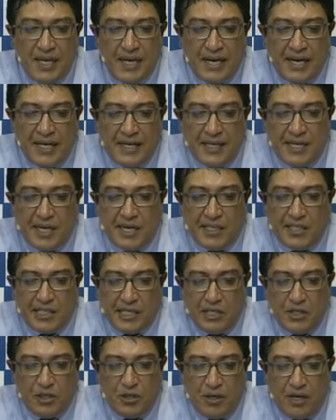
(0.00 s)
And cut
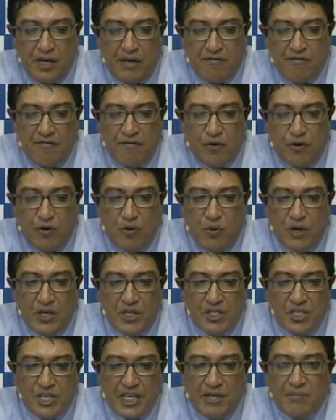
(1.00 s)
into left four
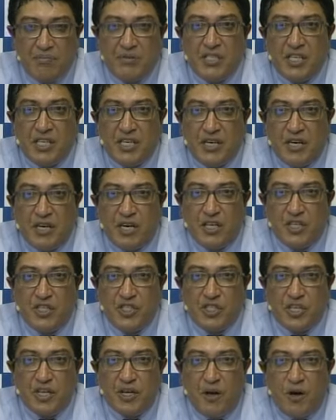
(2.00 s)
was
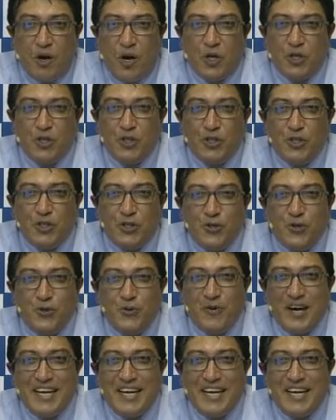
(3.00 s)
Ibtihaj on to